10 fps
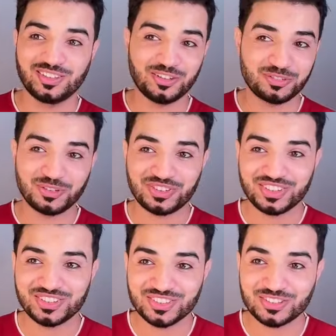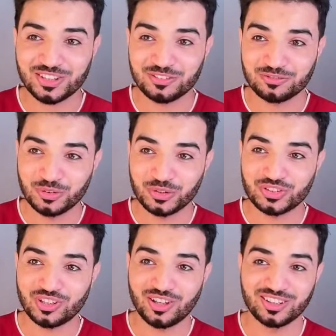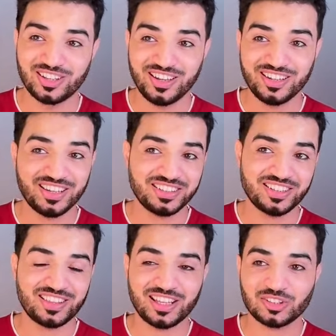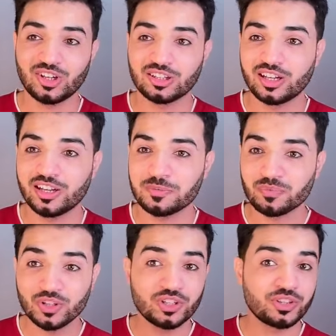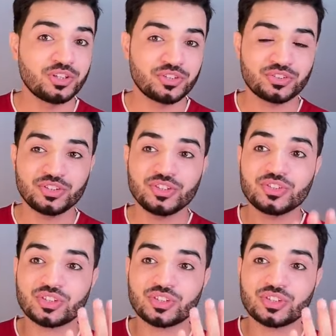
of course, this is a footage online. I get that online. This is